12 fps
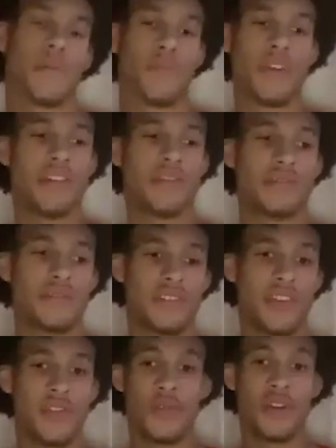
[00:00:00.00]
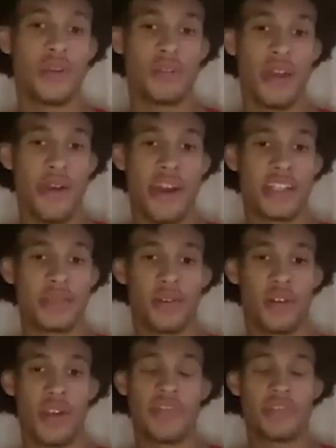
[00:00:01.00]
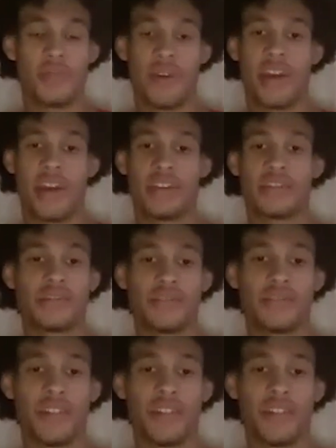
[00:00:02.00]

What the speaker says: mean, if you want to play basketball, you have to pass.